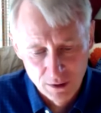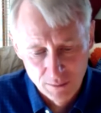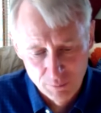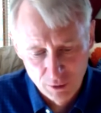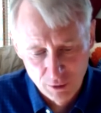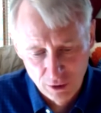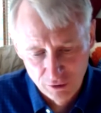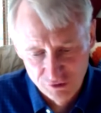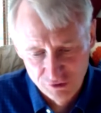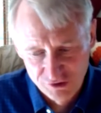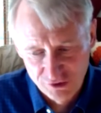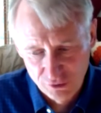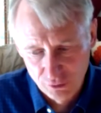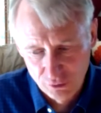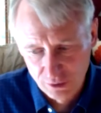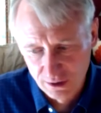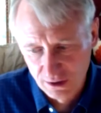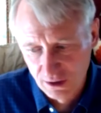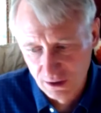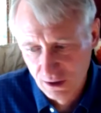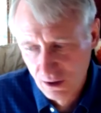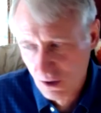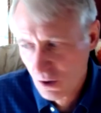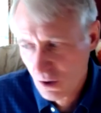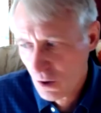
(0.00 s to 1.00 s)
approach to
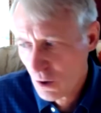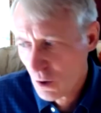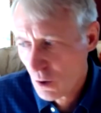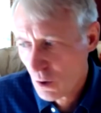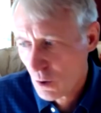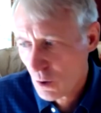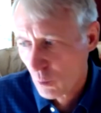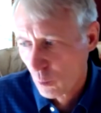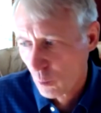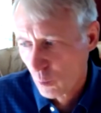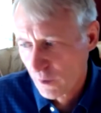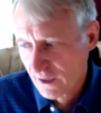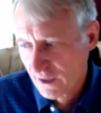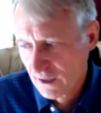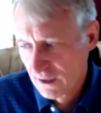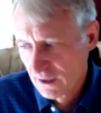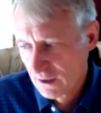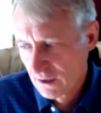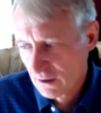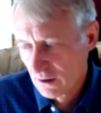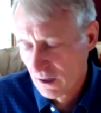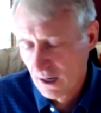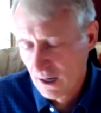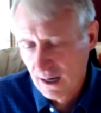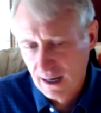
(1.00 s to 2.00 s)
it
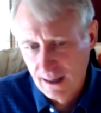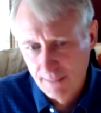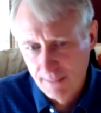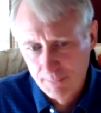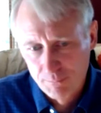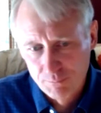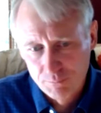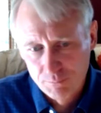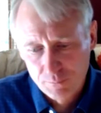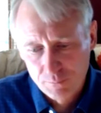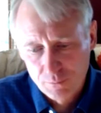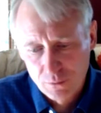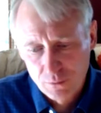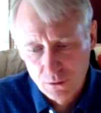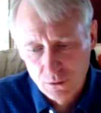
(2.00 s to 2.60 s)
we um,